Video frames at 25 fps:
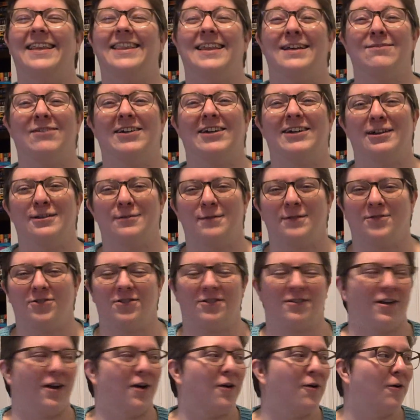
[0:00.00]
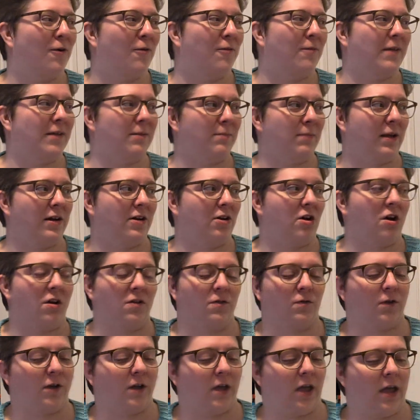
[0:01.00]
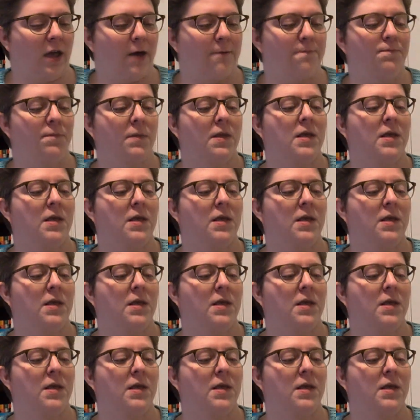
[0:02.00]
think my husband just got home and my dog's freaking out,